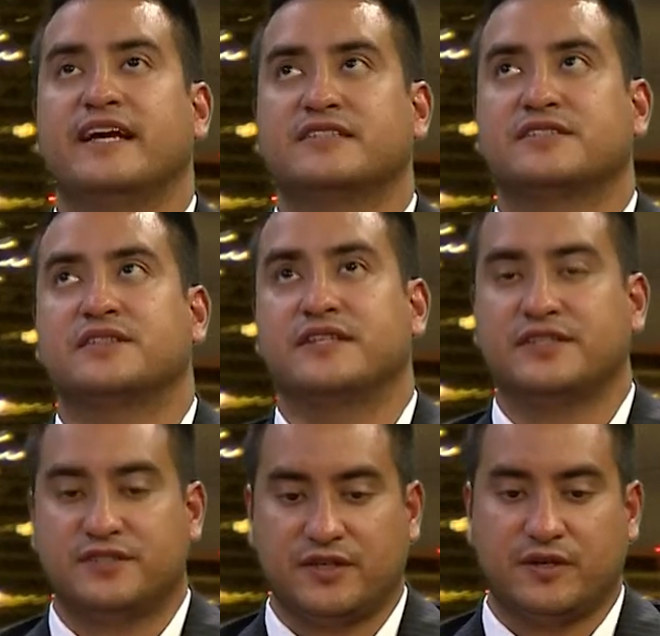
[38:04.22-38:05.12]
ask you
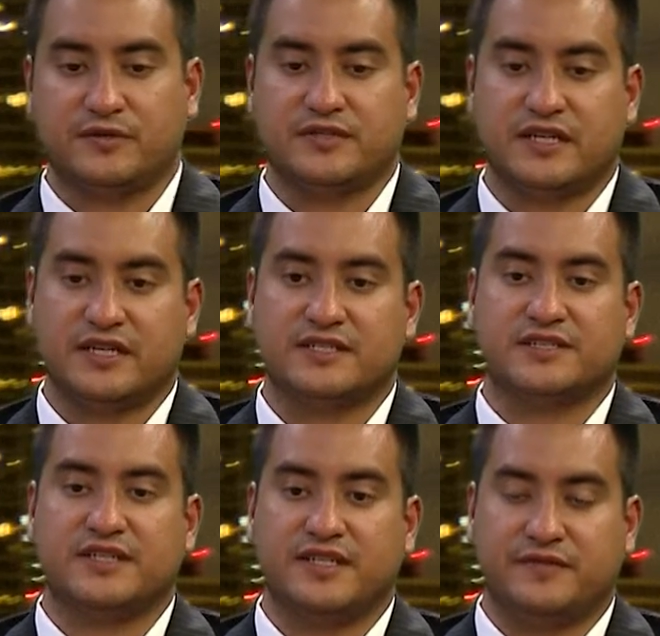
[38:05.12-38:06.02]
this, though. Does
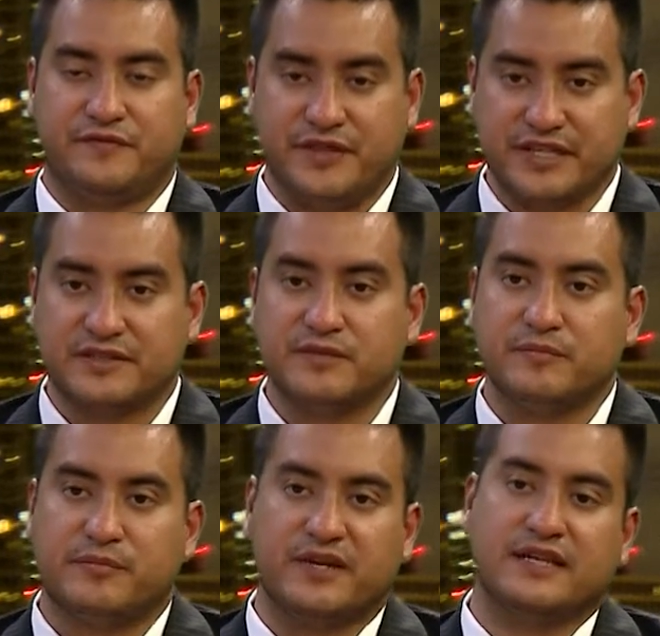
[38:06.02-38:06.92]
the
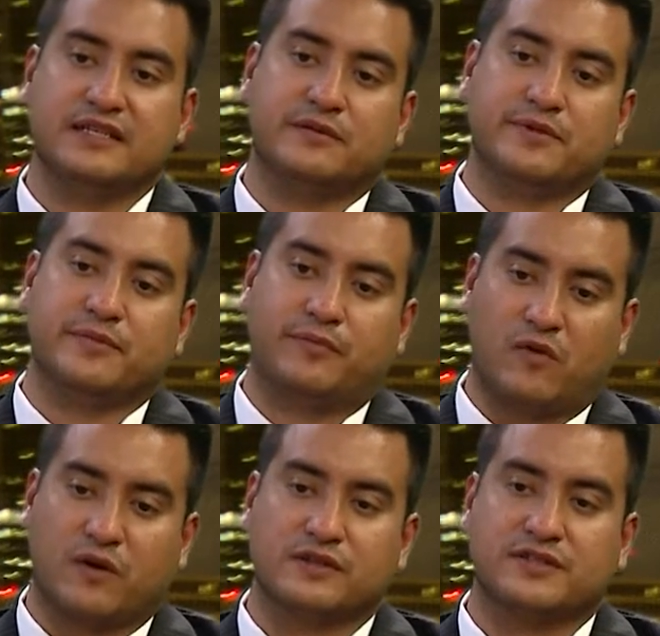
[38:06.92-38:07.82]
victim play a little bit of
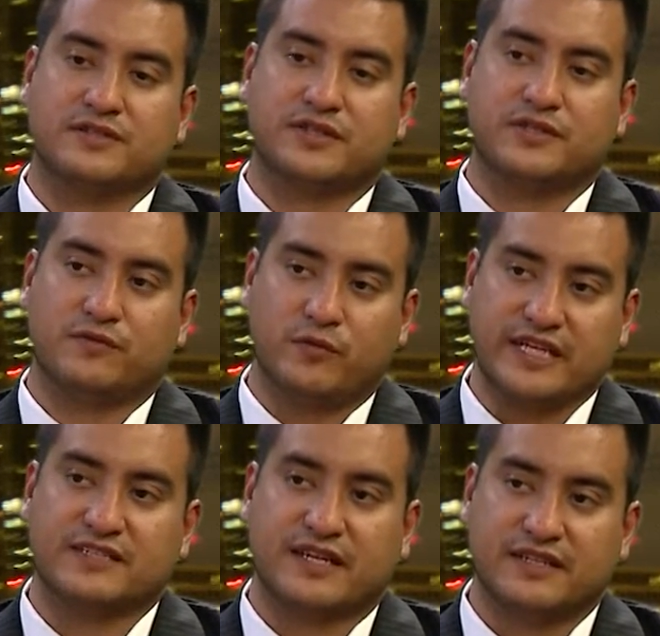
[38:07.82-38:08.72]
part in such a
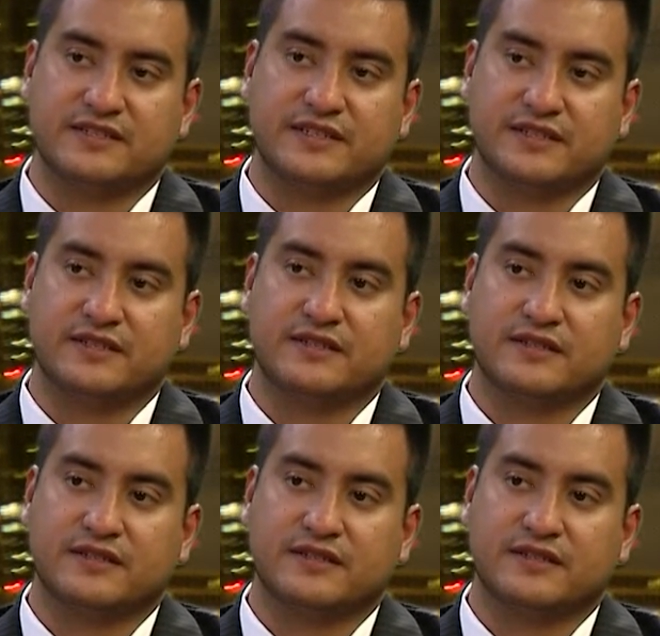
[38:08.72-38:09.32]
weak sentencing?